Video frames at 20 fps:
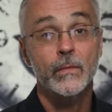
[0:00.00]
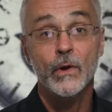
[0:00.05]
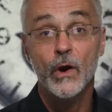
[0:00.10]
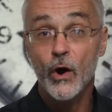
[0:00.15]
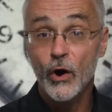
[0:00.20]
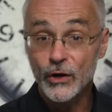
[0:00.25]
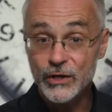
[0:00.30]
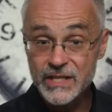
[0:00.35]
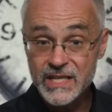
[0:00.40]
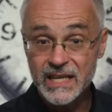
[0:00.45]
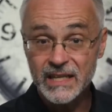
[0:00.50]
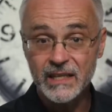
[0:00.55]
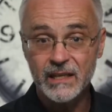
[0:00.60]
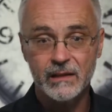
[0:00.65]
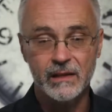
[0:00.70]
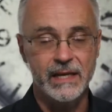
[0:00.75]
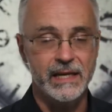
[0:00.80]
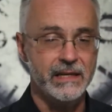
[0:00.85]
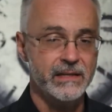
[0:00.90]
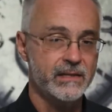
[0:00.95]

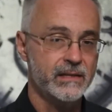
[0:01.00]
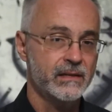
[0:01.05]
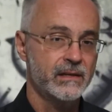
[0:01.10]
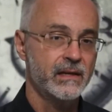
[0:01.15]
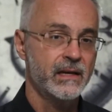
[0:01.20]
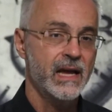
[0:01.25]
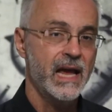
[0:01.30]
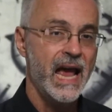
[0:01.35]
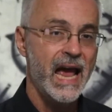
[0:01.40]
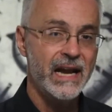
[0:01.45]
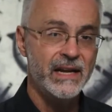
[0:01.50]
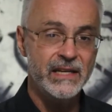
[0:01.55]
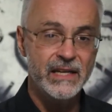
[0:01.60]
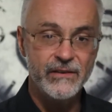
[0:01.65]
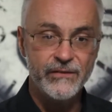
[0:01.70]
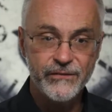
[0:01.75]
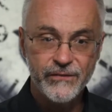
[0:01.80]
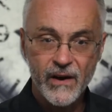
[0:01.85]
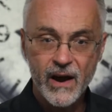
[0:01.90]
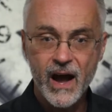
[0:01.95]
articulate, and
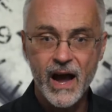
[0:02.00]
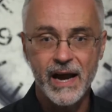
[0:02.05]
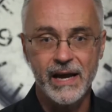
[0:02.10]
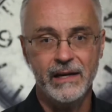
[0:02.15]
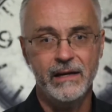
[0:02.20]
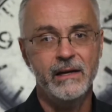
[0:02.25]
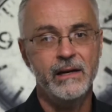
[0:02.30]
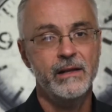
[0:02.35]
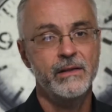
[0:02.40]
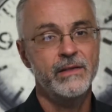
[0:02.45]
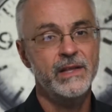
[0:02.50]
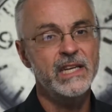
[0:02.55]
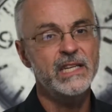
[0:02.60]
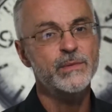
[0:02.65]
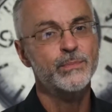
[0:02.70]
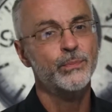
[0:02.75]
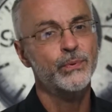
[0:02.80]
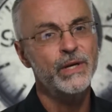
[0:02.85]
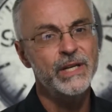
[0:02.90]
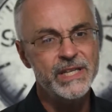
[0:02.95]
define these
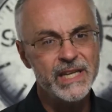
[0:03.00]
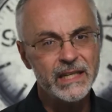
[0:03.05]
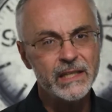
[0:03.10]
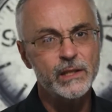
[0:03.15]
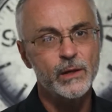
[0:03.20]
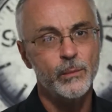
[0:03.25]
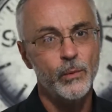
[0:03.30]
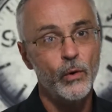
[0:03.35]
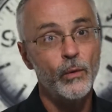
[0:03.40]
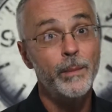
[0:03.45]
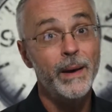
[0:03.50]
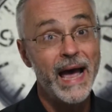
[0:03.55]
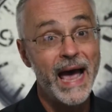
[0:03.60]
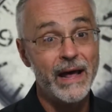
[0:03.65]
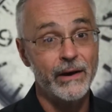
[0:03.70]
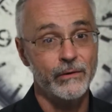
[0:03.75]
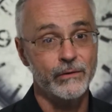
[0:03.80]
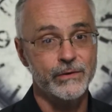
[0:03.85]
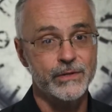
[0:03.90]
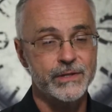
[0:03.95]
predictable
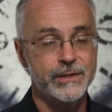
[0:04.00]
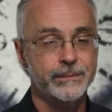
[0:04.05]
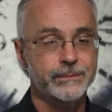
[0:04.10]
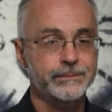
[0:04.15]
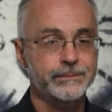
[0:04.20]
patterns.